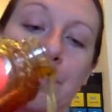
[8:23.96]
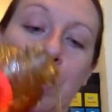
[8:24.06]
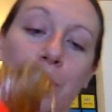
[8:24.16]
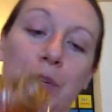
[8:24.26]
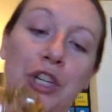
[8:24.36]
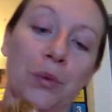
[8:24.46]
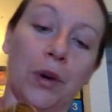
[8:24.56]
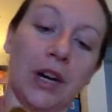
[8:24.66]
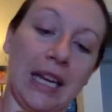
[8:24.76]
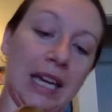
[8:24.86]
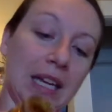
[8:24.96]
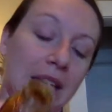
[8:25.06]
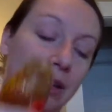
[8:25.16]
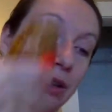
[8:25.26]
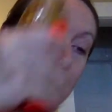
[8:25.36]
When you're working
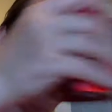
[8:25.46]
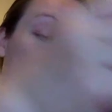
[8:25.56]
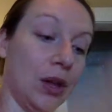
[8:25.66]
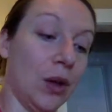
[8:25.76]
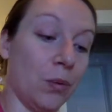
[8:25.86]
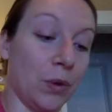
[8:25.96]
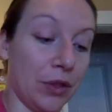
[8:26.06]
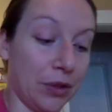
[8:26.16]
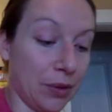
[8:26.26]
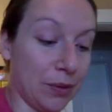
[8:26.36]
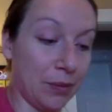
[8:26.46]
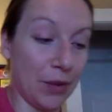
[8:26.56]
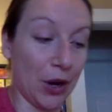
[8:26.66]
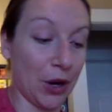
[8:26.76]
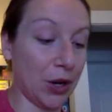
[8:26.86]
with
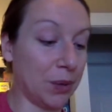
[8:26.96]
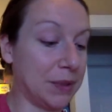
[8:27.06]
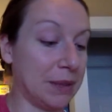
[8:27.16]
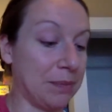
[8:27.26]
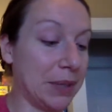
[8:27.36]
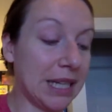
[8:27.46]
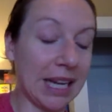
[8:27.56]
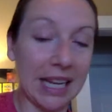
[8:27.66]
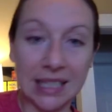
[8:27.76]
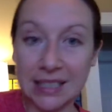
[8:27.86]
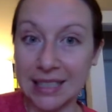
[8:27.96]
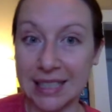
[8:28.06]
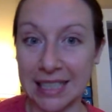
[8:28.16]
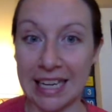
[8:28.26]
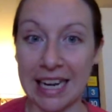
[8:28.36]
herbs and
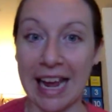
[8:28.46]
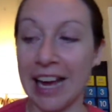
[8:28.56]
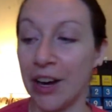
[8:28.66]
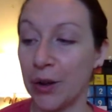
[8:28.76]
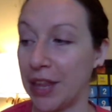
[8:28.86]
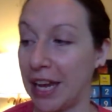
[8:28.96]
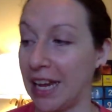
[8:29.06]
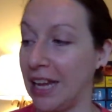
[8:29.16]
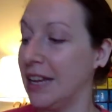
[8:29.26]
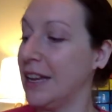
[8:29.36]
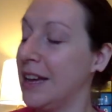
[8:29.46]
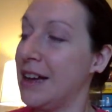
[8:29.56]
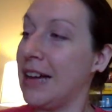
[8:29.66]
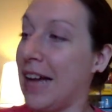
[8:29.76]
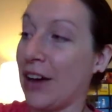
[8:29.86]
plants and how
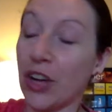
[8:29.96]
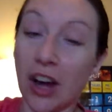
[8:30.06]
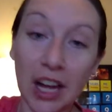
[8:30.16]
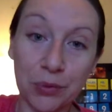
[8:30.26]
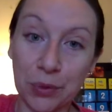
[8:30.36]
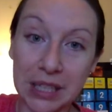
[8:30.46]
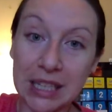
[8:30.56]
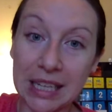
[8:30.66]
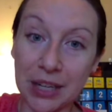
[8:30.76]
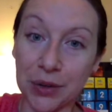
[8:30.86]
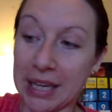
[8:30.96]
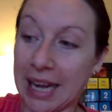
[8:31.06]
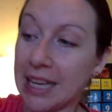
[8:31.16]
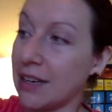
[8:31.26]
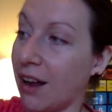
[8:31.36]
God really
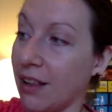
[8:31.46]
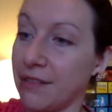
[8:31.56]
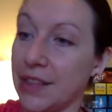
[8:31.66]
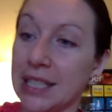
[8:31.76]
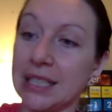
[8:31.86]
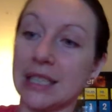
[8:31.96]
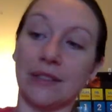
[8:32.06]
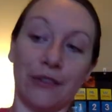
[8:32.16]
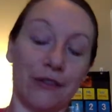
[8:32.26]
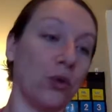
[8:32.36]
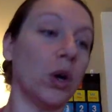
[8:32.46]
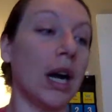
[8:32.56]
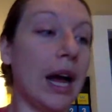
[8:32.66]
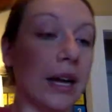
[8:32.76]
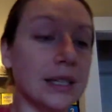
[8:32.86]
created all of this for
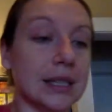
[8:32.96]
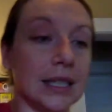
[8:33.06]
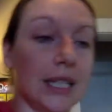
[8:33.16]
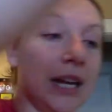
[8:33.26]
us, you